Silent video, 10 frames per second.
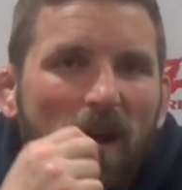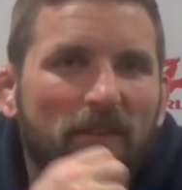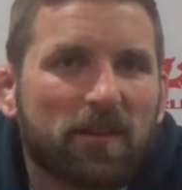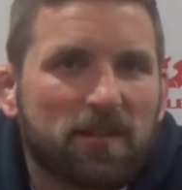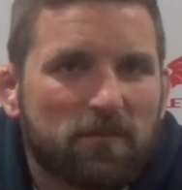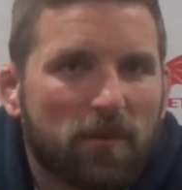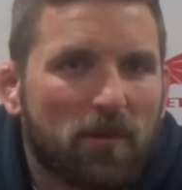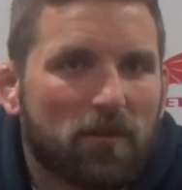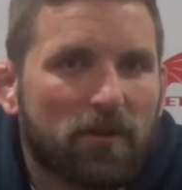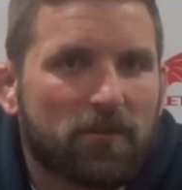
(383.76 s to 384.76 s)
I think it's maybe
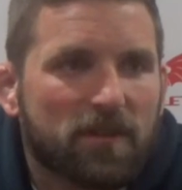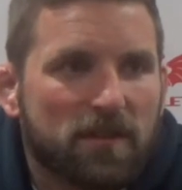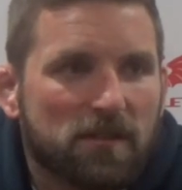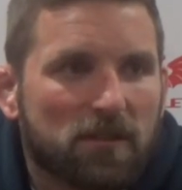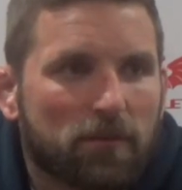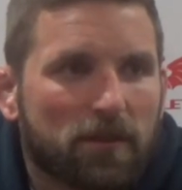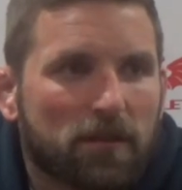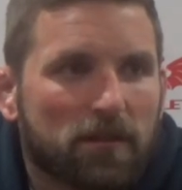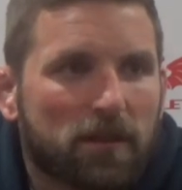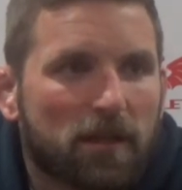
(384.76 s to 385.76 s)
overemphasised a little bit.